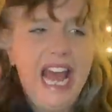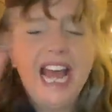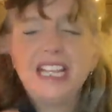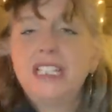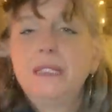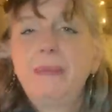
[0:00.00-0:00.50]

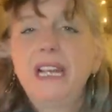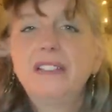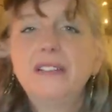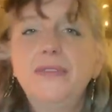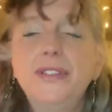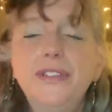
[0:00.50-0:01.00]

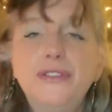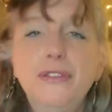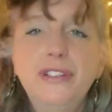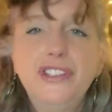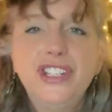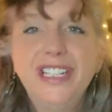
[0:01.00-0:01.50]
aspect of
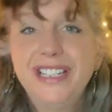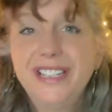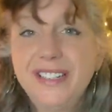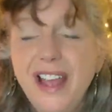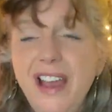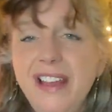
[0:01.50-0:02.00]
astrology in the
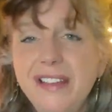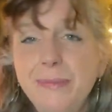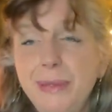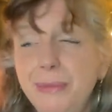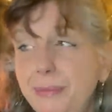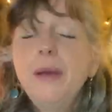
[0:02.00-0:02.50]
sky at the
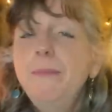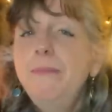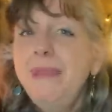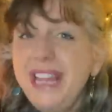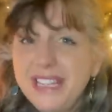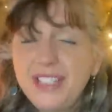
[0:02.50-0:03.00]
moment,
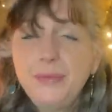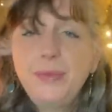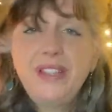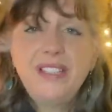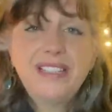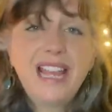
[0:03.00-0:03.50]
mixed
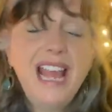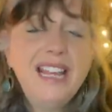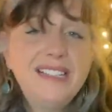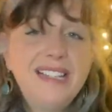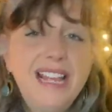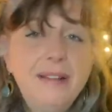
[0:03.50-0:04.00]
with this
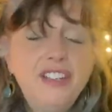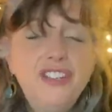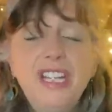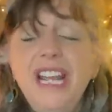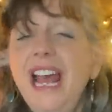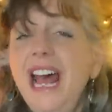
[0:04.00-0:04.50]
Cancer
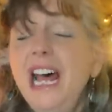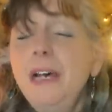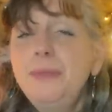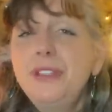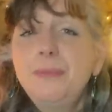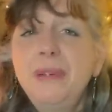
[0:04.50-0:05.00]
energy,
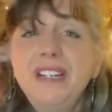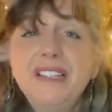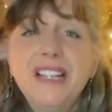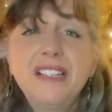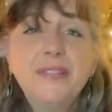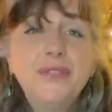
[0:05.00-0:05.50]
helps us bring a
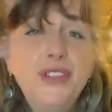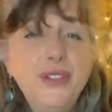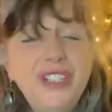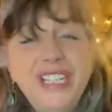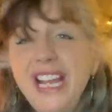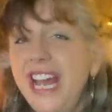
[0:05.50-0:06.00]
sense of
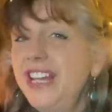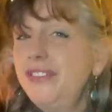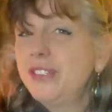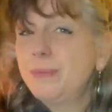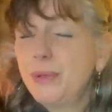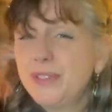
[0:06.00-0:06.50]
duty and
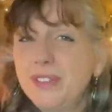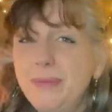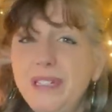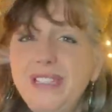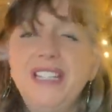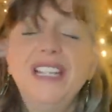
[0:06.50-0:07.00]

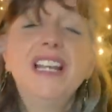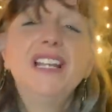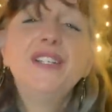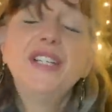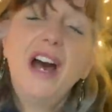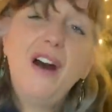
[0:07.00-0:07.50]
responsibility
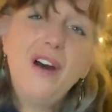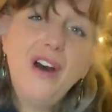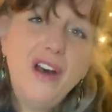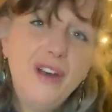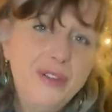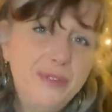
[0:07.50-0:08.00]
to our
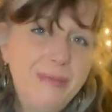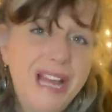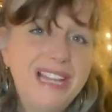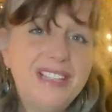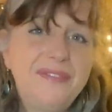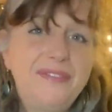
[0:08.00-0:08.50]
home
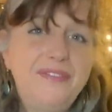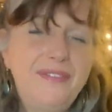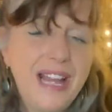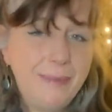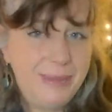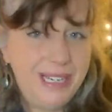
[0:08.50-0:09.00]
and
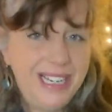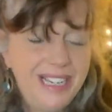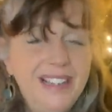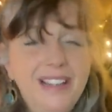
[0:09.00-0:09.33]
family.